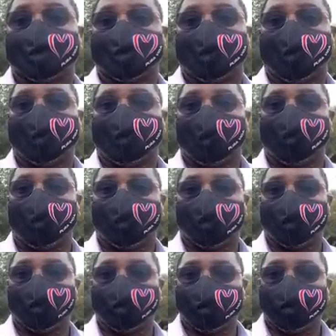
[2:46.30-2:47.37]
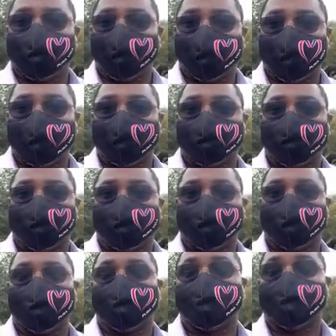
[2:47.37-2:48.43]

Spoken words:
And that when you do believe, you